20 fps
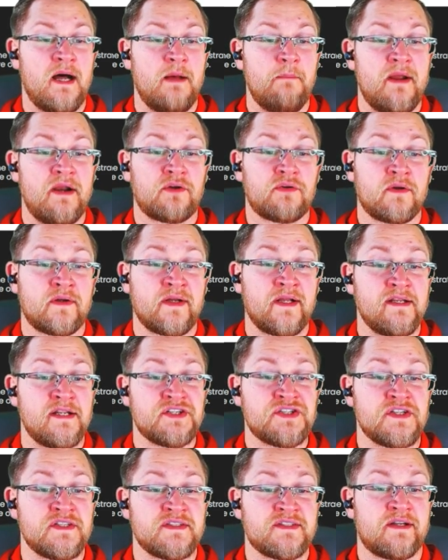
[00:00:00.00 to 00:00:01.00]
Medical
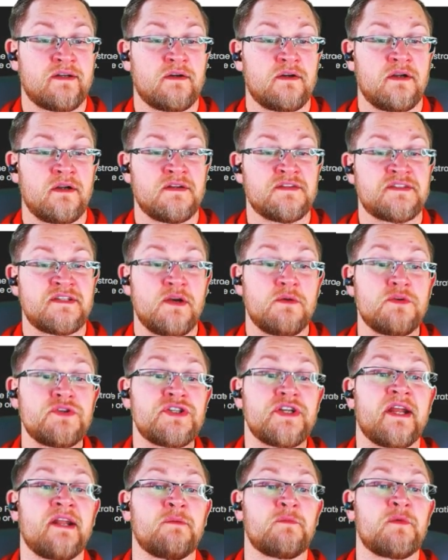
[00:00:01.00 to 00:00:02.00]
conditions that are
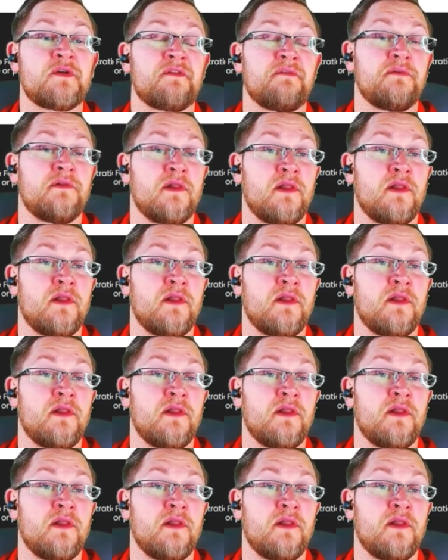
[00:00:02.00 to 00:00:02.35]
associated with